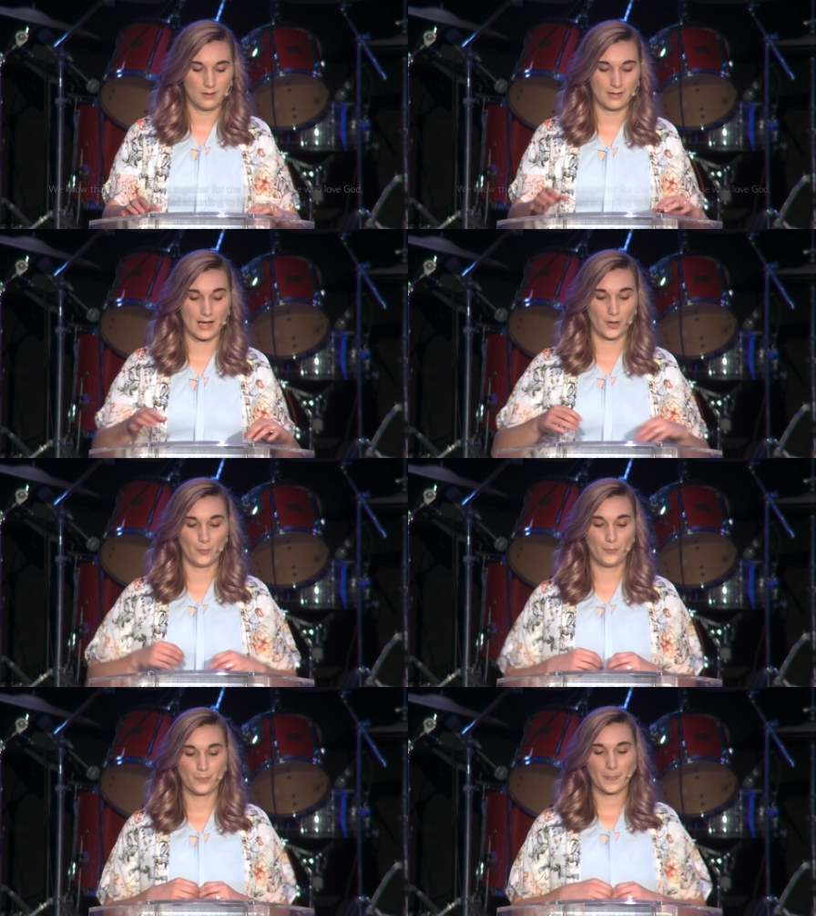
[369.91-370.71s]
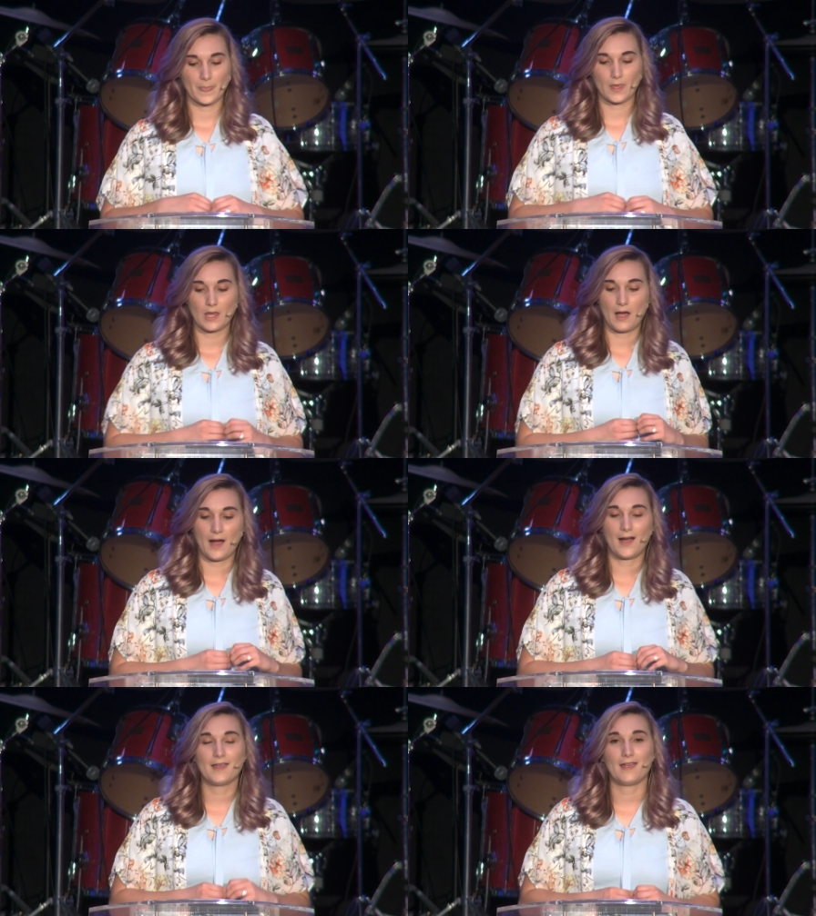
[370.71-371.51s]
Now,
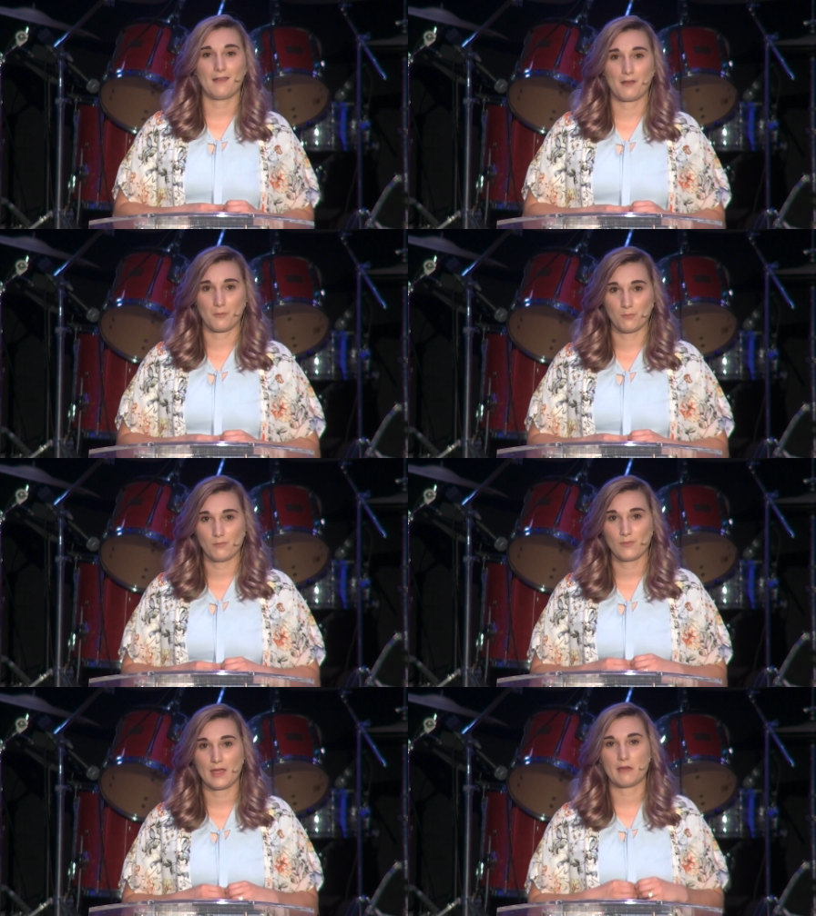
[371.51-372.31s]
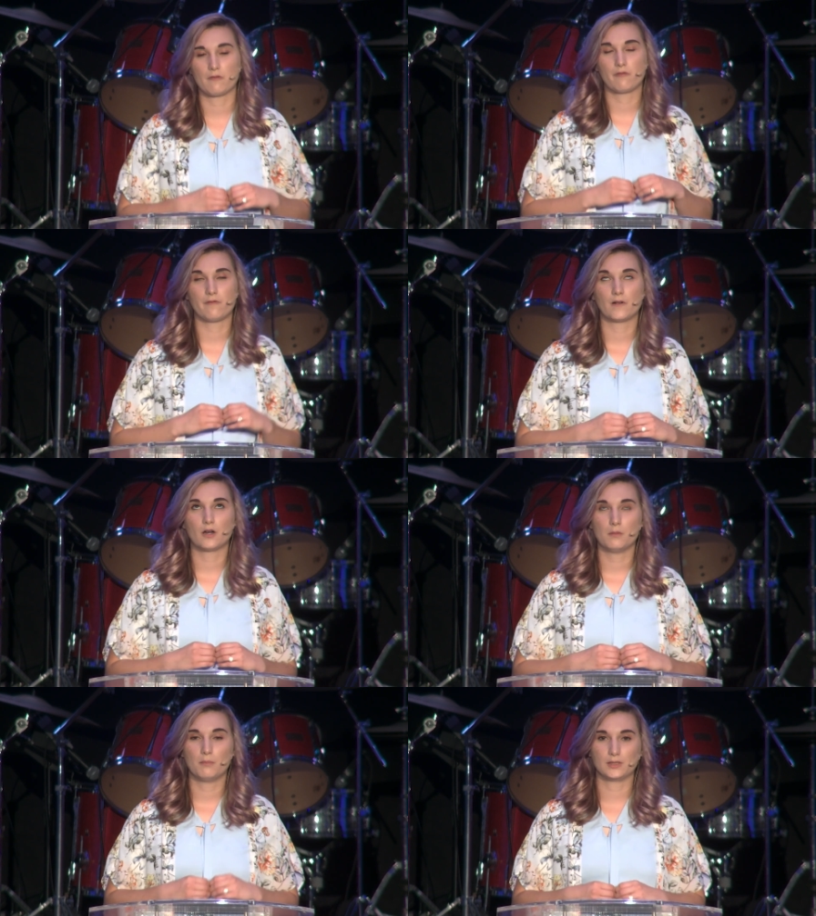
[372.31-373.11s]
I am a
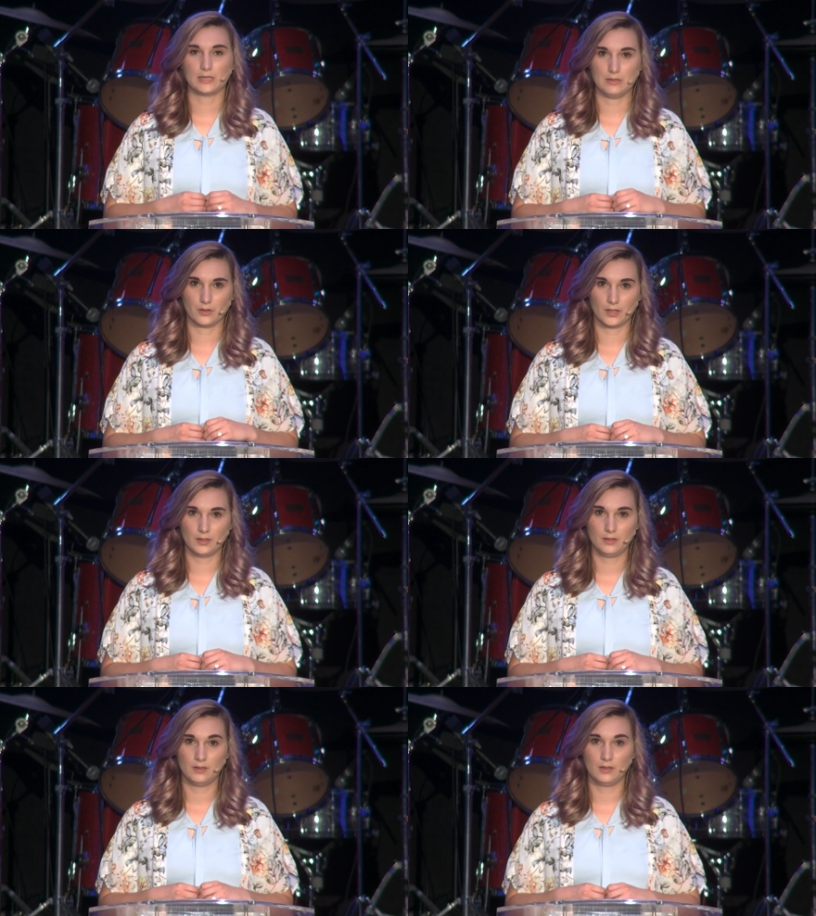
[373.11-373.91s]
firm believer